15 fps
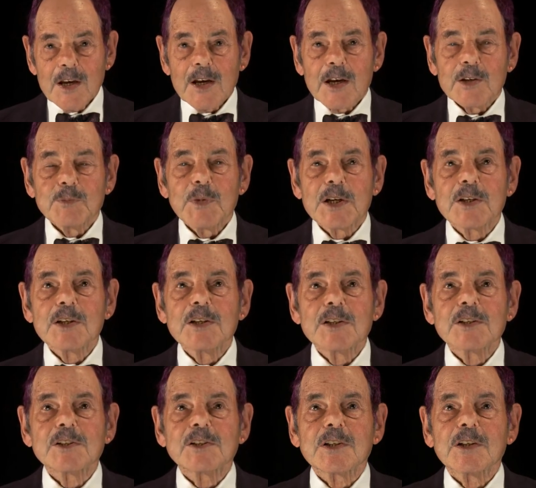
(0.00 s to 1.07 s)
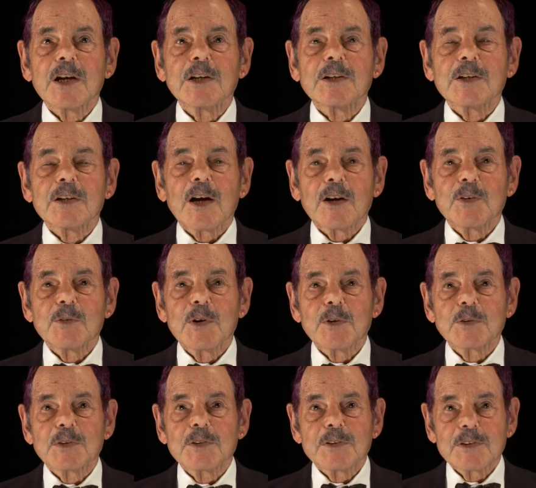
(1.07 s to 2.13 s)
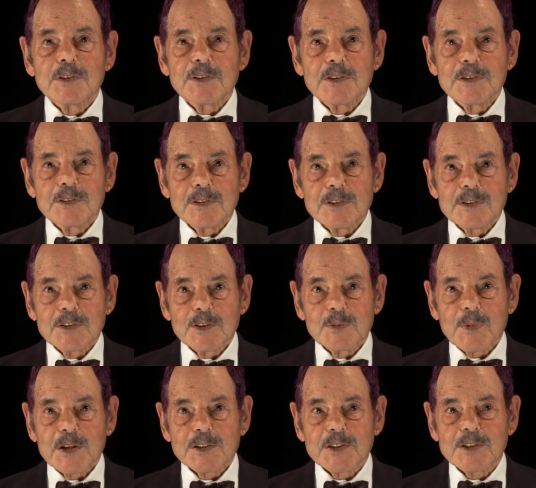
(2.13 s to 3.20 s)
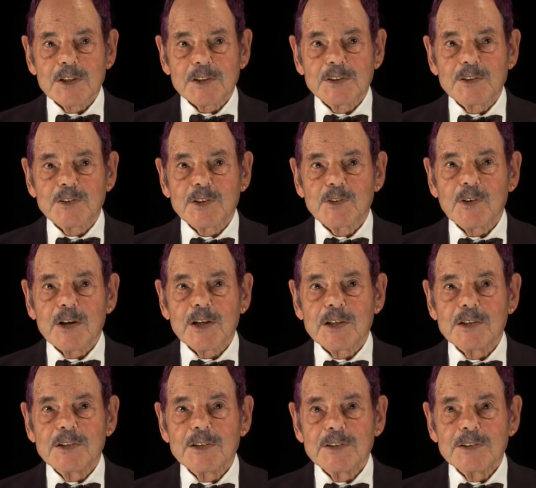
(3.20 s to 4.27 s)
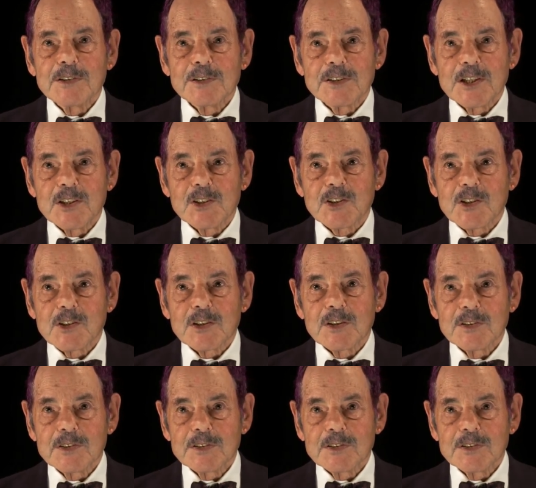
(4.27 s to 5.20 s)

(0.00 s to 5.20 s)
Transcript: And many years later, I wrote to my sixth grade teacher,